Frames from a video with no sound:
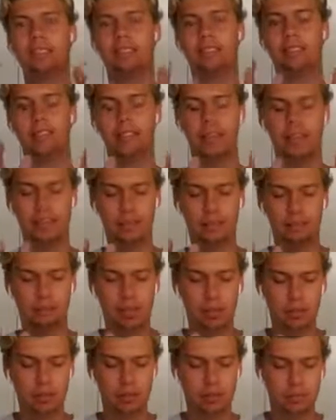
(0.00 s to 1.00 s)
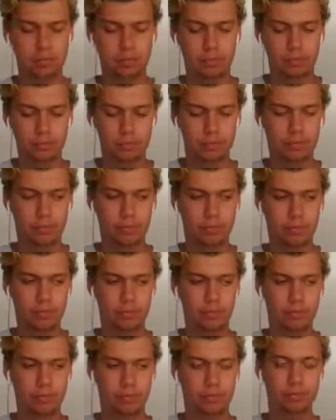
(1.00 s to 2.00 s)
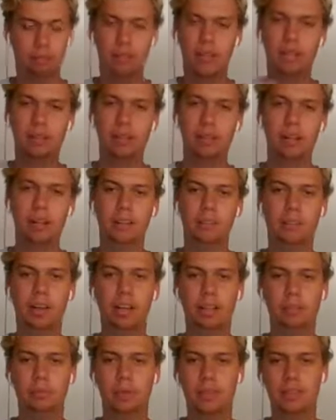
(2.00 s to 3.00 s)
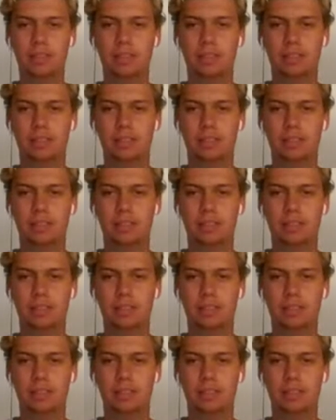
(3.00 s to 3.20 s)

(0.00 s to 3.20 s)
like metal mini run of Aquaman.